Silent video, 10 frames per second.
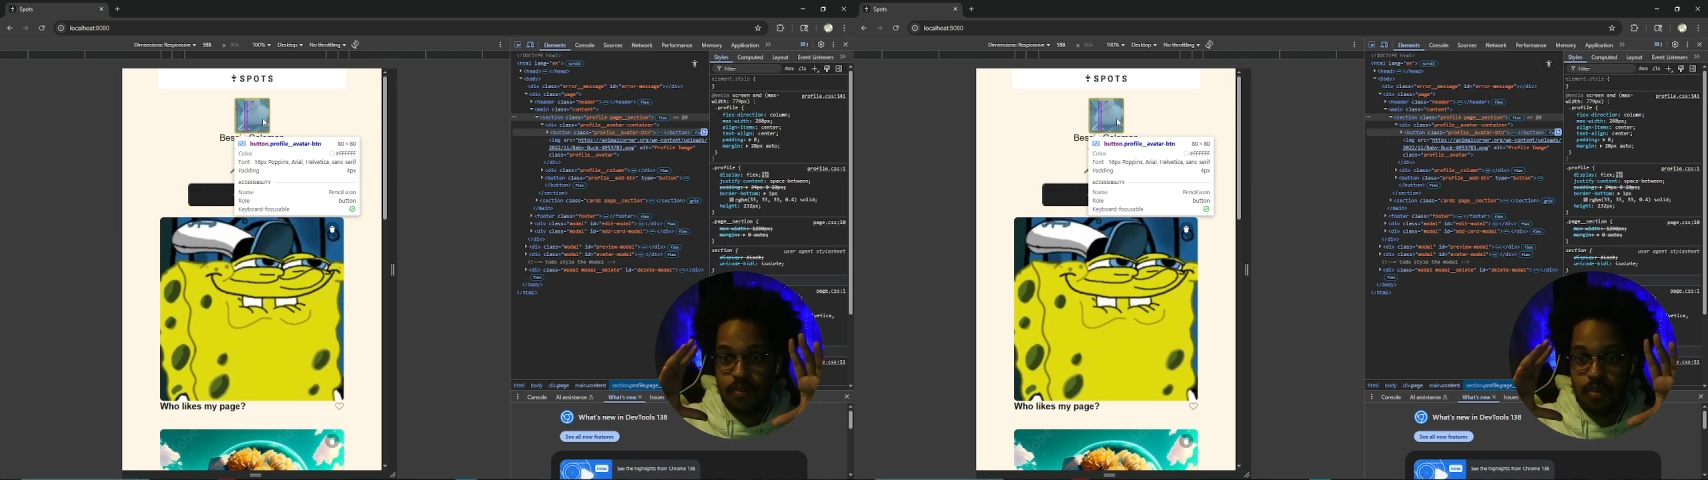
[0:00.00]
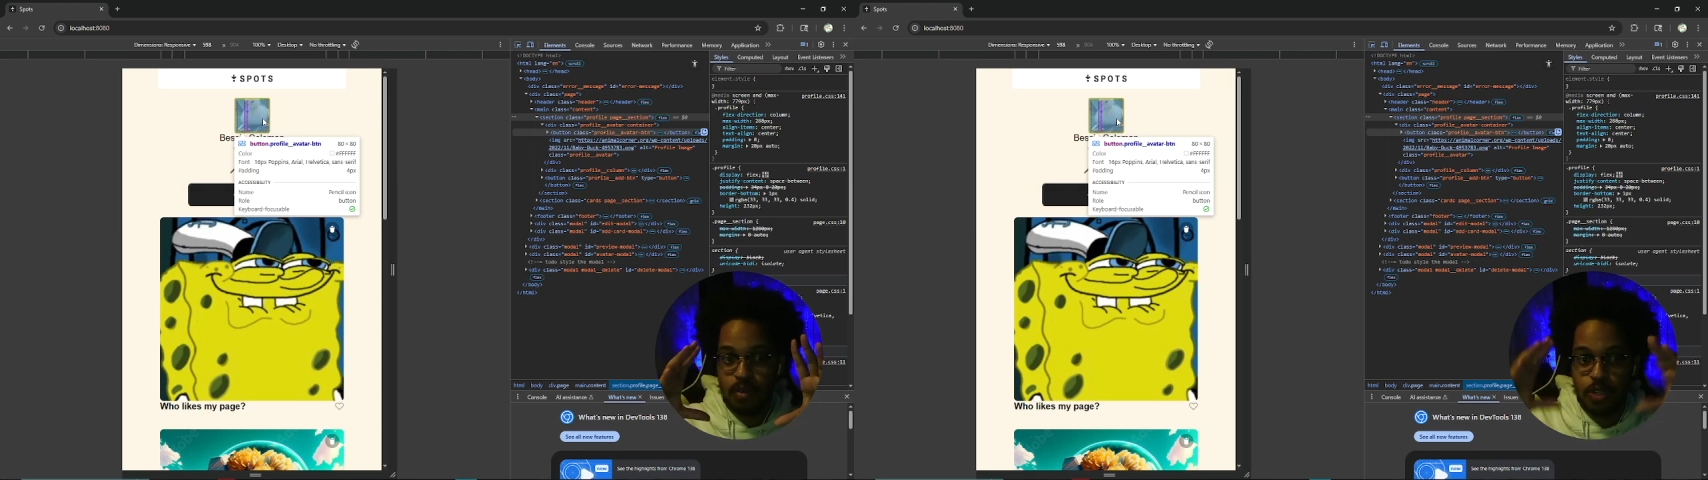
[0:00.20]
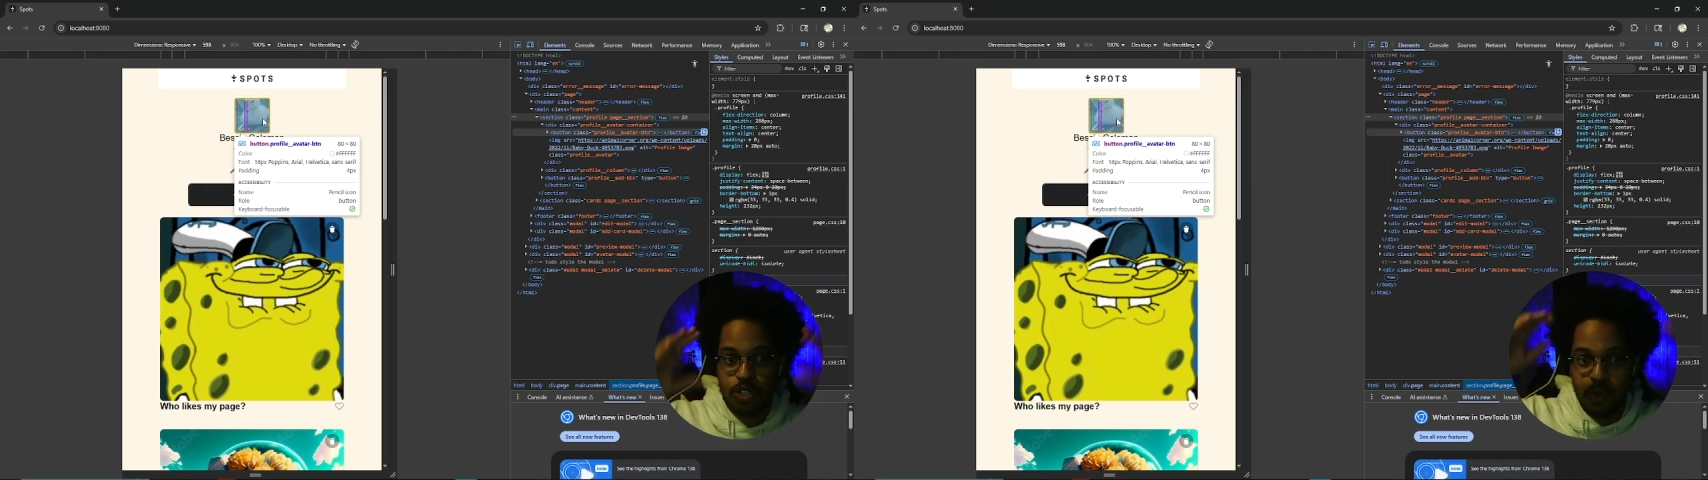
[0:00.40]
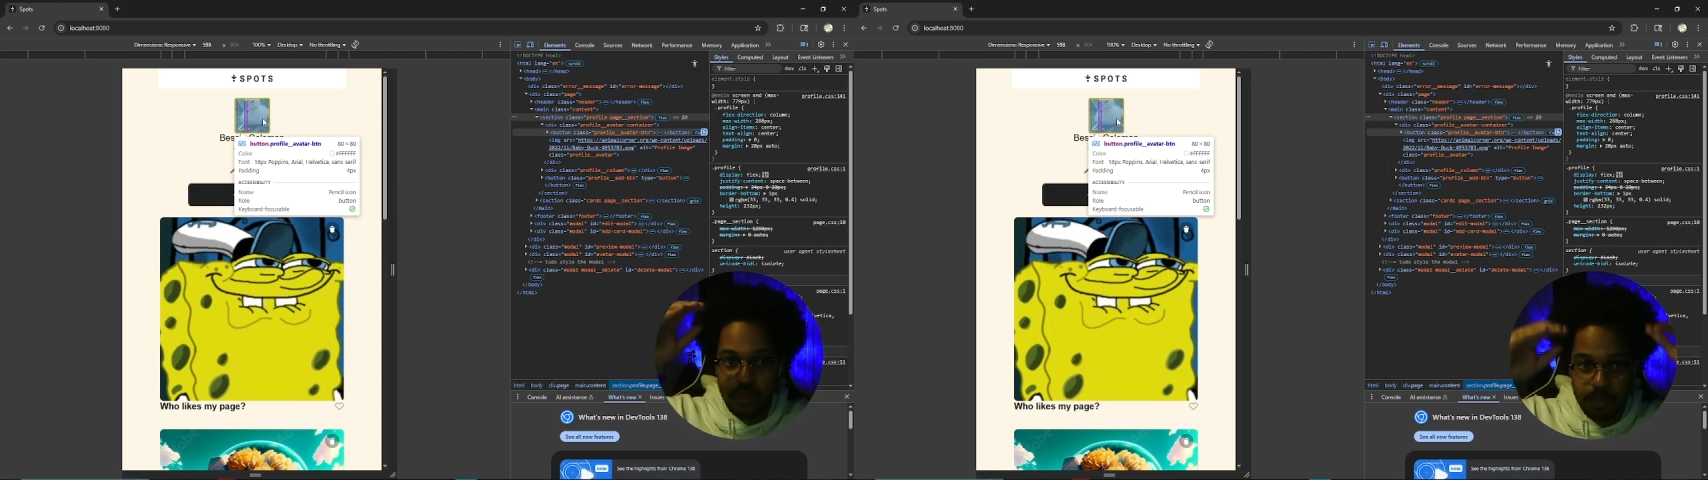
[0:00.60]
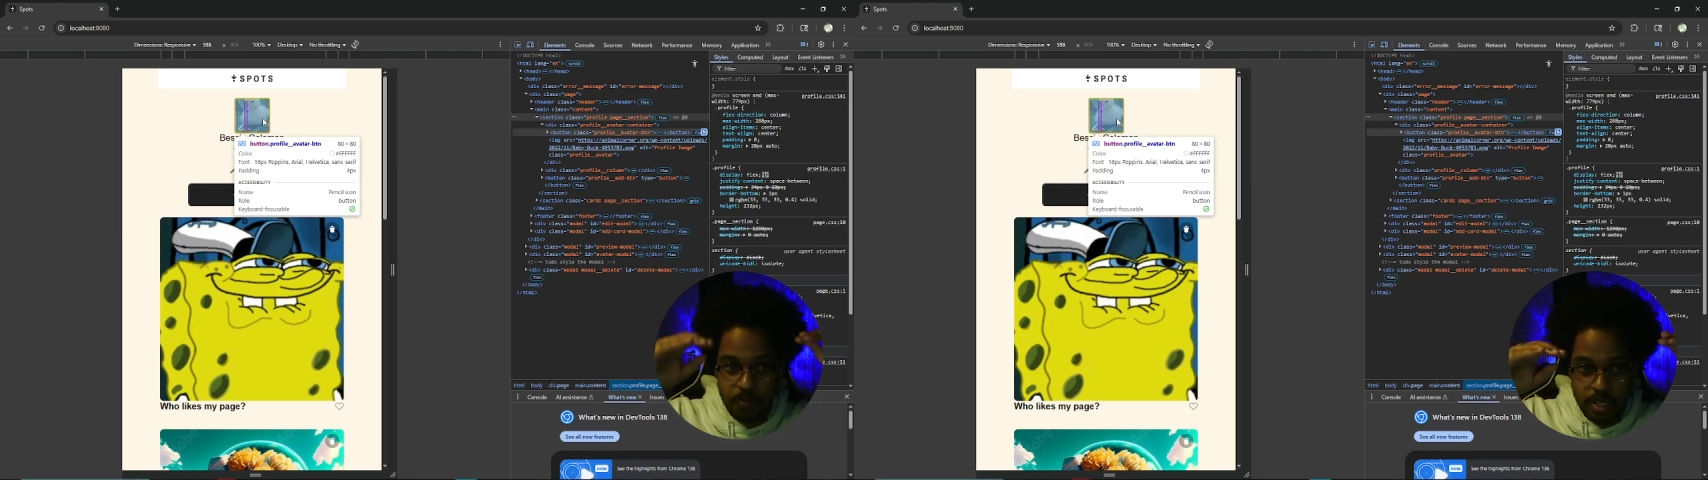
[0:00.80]
which holds the
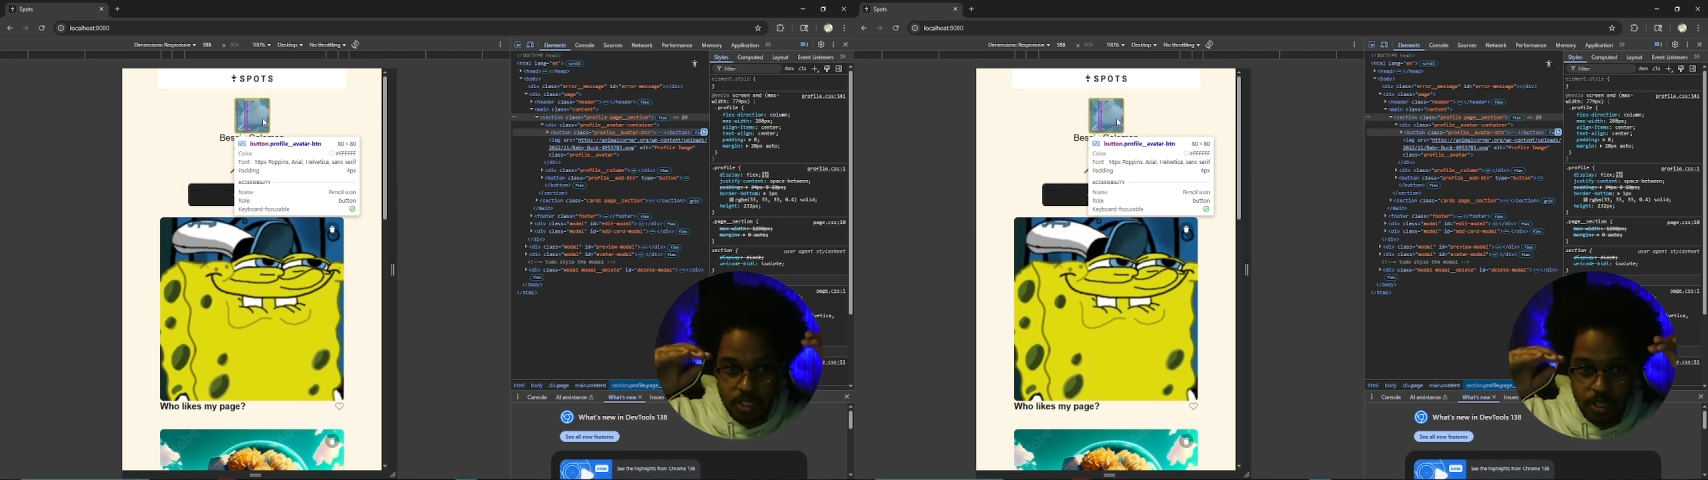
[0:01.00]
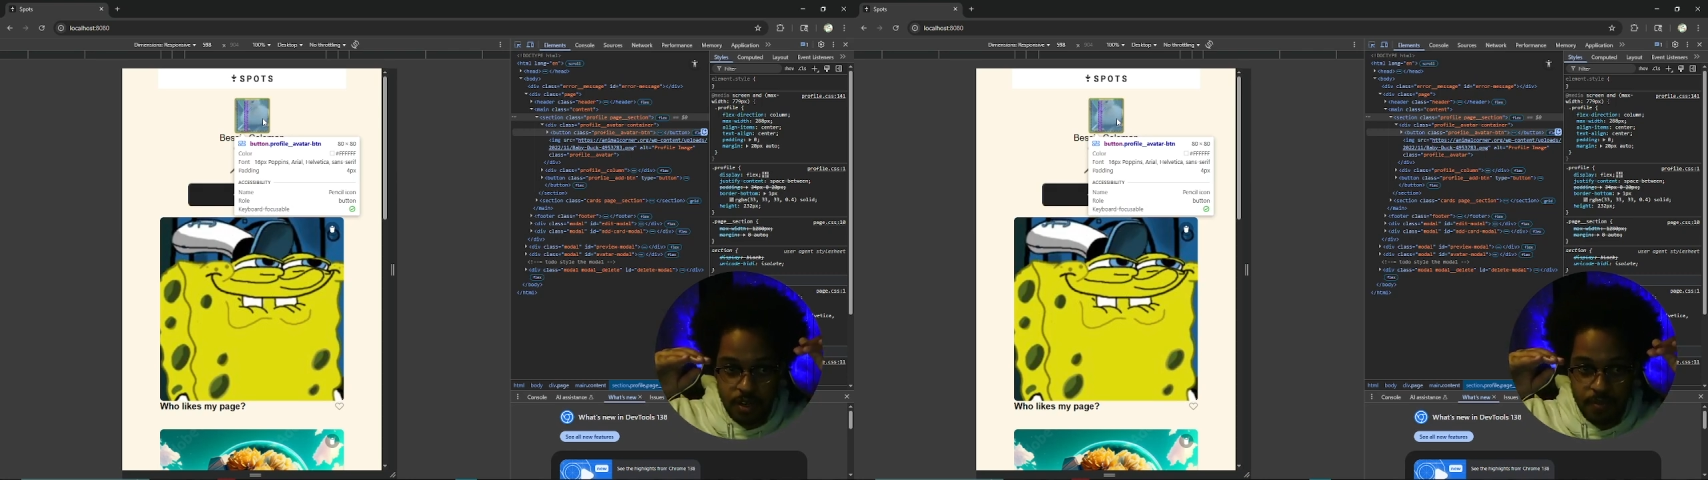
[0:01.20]
picture.